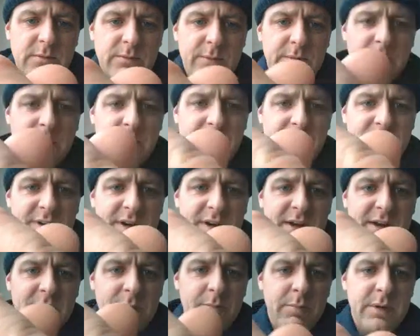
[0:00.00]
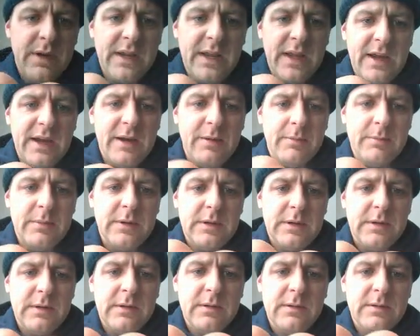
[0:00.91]
we want to find big M,
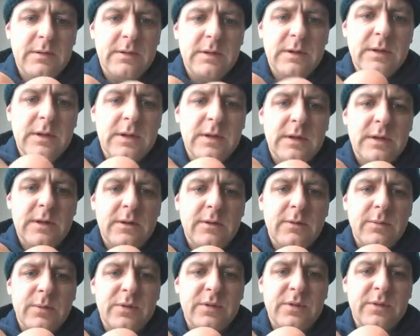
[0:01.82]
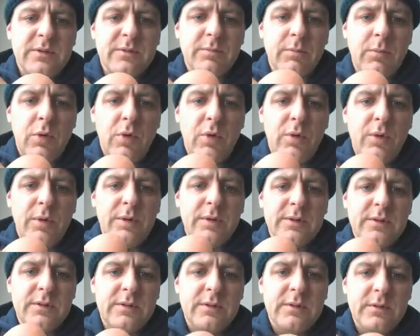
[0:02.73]
which is
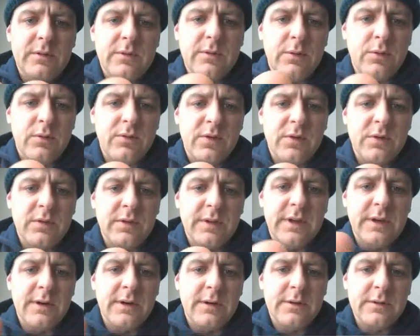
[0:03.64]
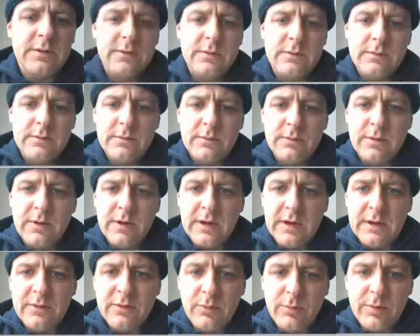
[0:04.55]
moles over liters.
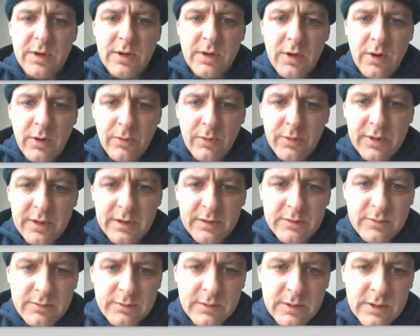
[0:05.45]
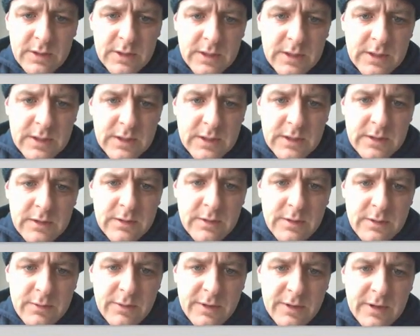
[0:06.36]
Okay, so we know this
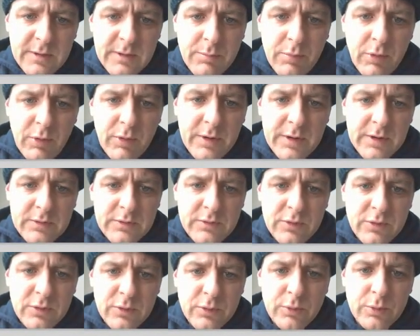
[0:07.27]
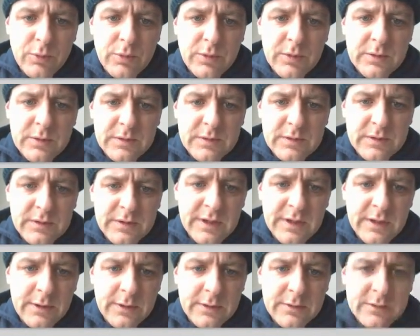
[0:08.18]
3.2
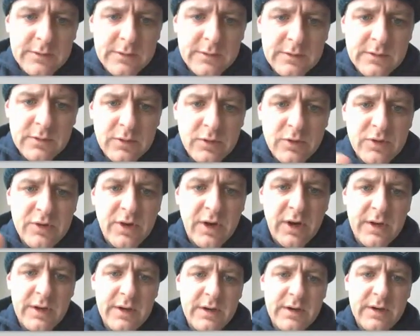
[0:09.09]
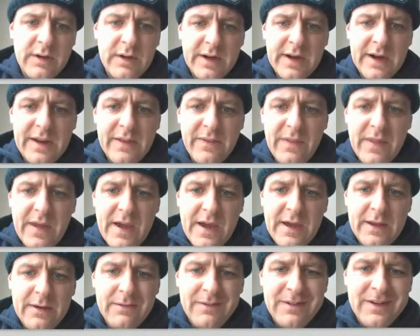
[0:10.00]
liters. Done. I got
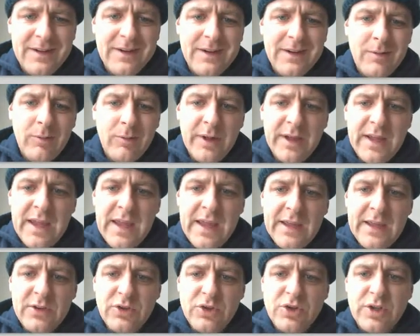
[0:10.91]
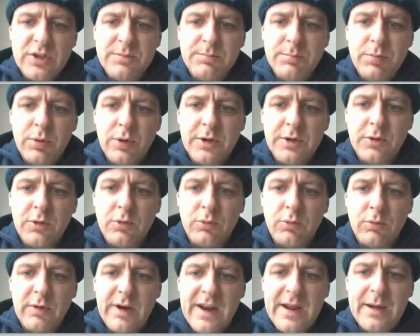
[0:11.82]
that. I can't just put
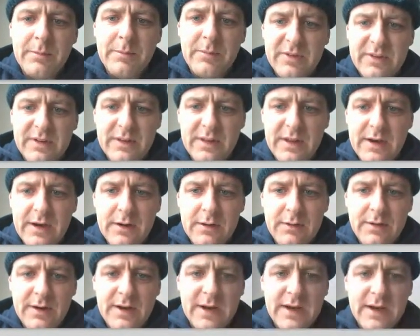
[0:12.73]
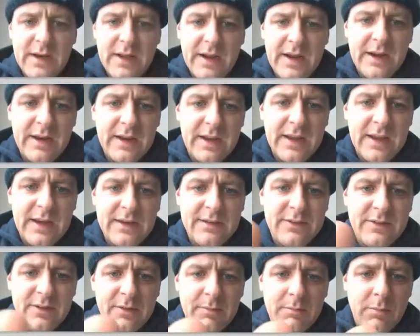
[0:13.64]
grams in there, right? I got to get
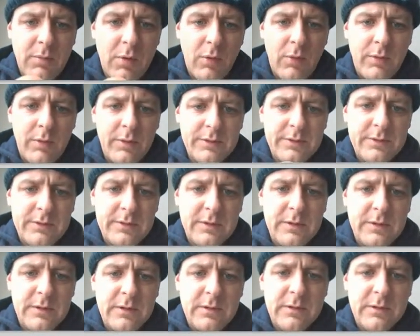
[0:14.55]
it to moles.